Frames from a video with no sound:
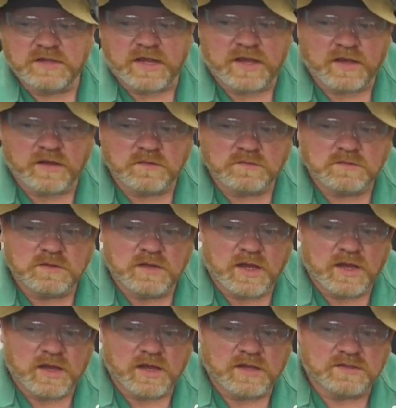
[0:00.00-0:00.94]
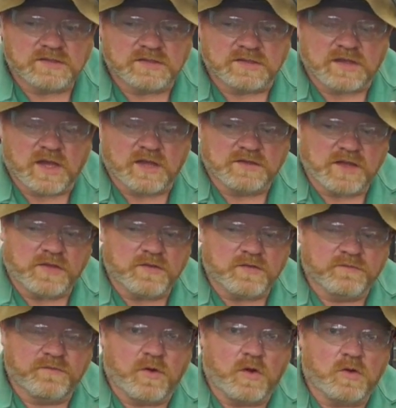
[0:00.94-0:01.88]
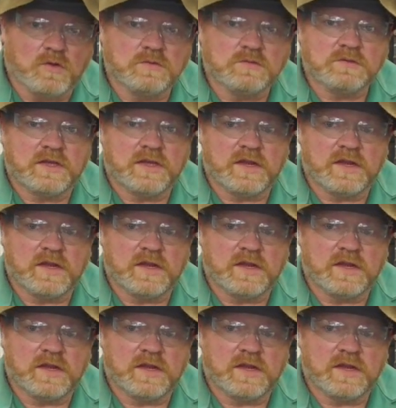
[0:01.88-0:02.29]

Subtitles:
down to another volt,